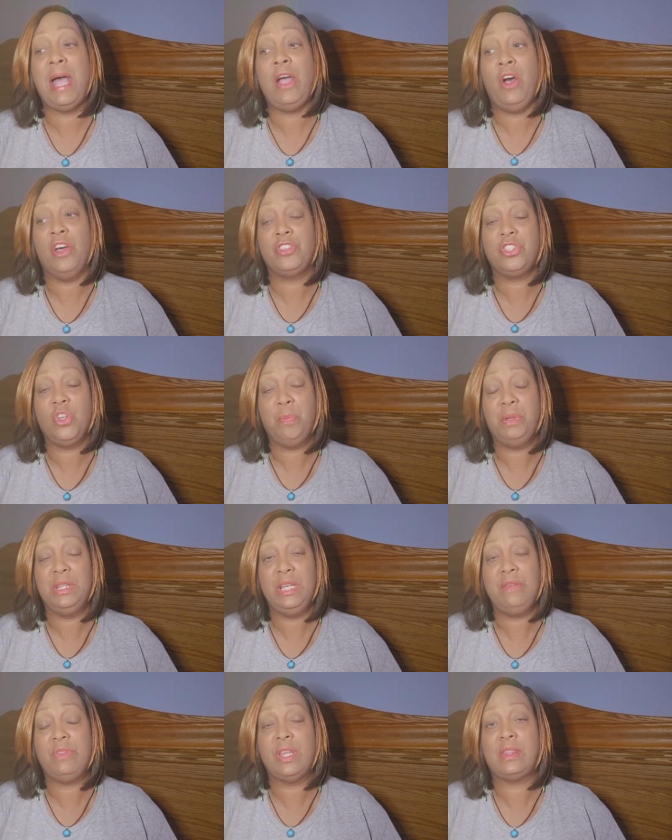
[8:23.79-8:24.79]
I also
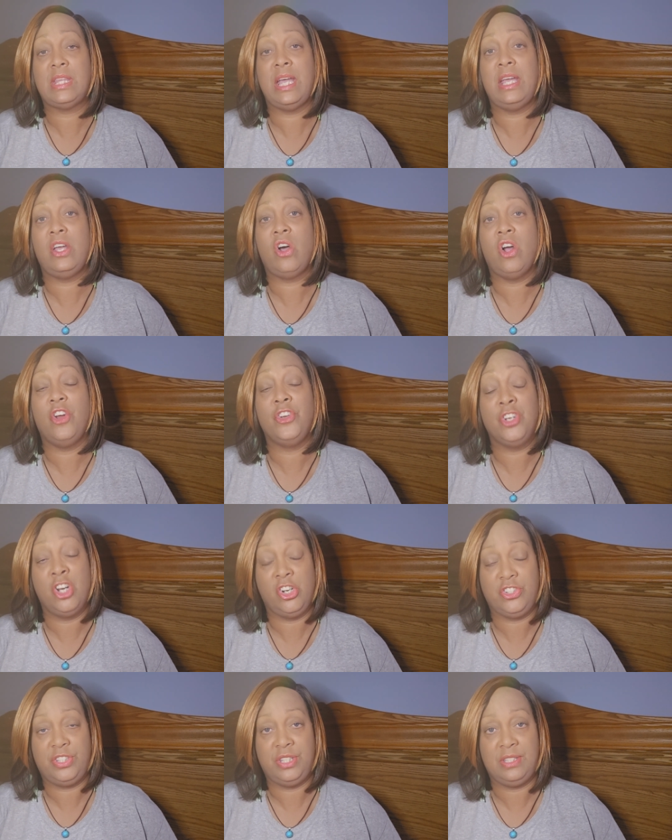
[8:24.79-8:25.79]
believe that they are
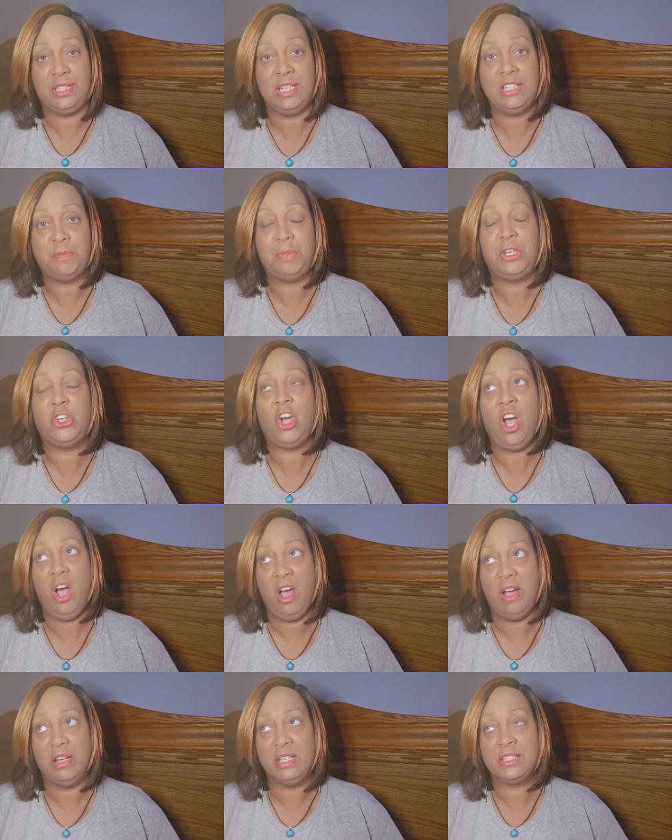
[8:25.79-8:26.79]
narcissists
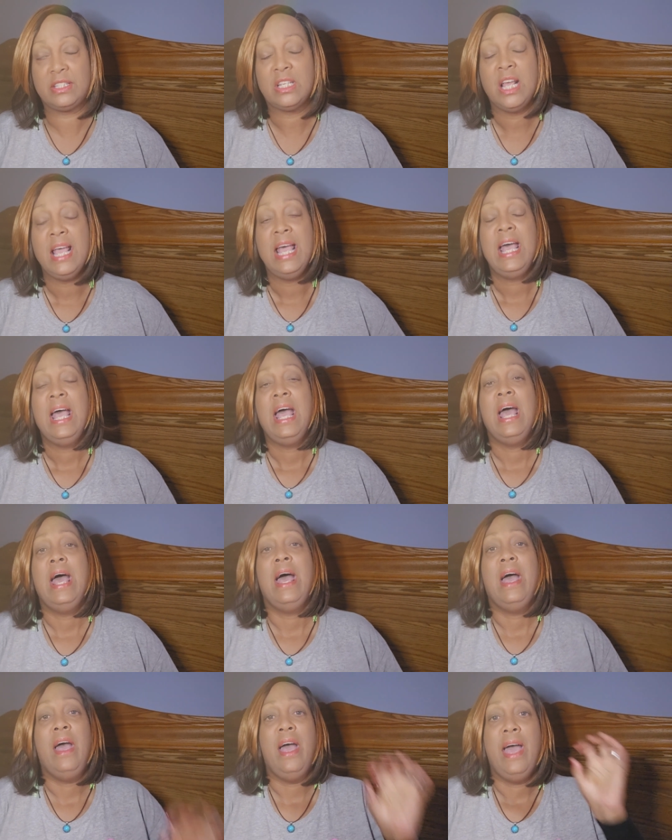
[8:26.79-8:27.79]
because
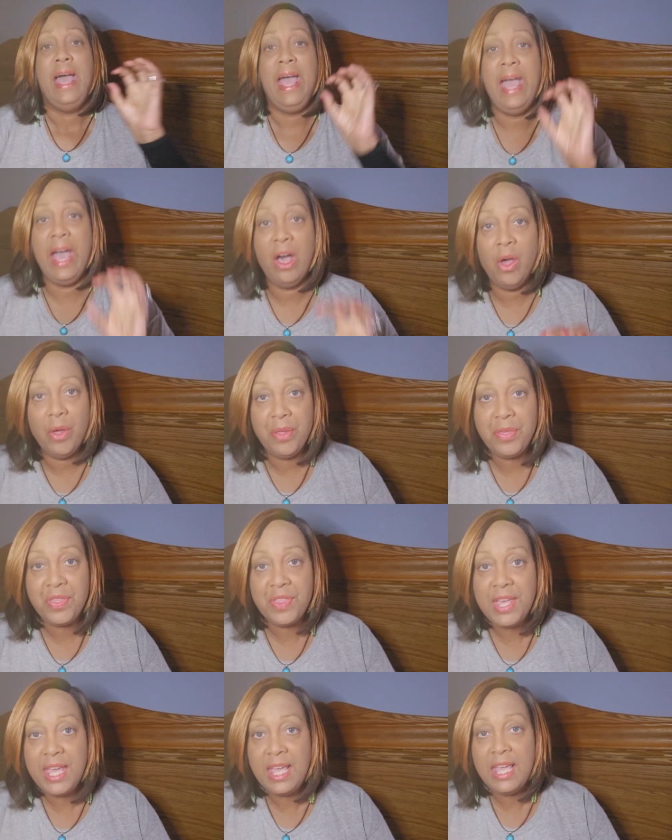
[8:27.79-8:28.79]

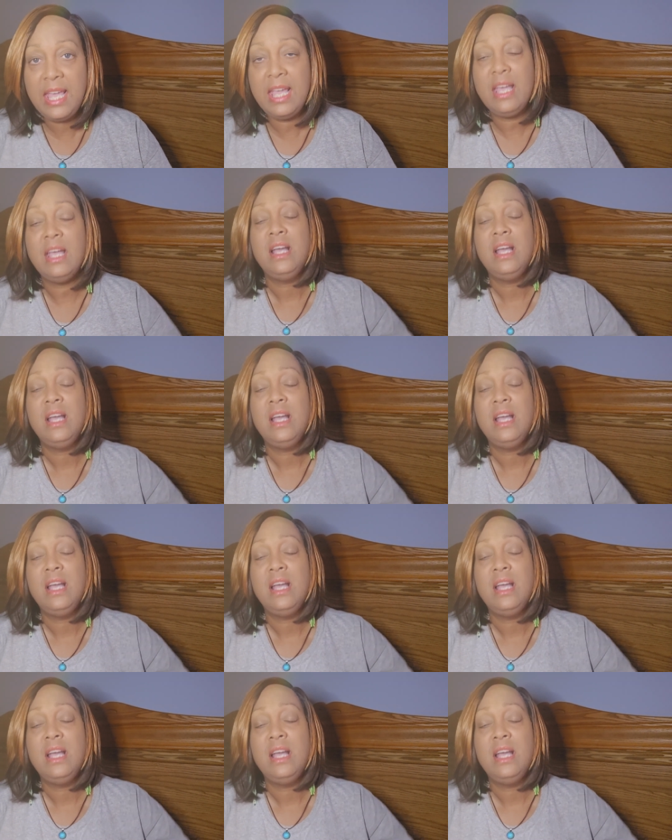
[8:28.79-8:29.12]
healthy